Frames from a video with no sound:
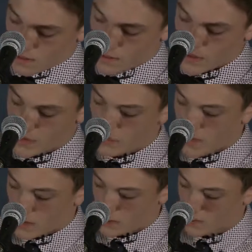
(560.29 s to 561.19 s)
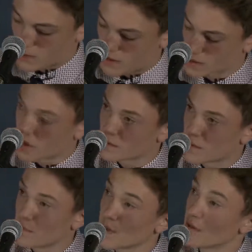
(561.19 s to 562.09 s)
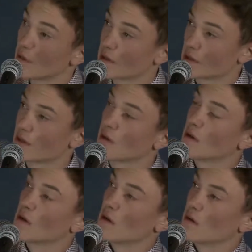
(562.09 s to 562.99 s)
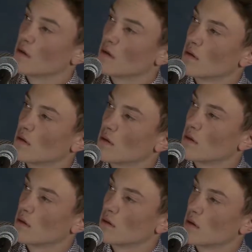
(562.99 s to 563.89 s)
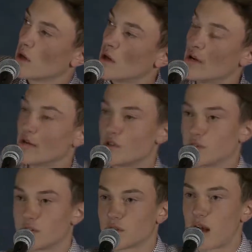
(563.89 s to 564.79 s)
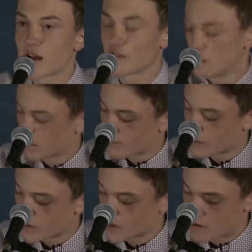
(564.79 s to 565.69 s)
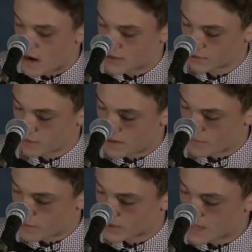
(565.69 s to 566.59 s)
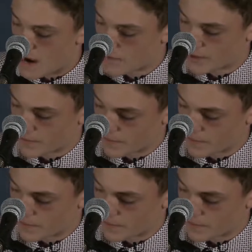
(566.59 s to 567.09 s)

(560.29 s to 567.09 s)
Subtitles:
Misdirection is often viewed as a huge distraction, diverting your eyes away from what's happening.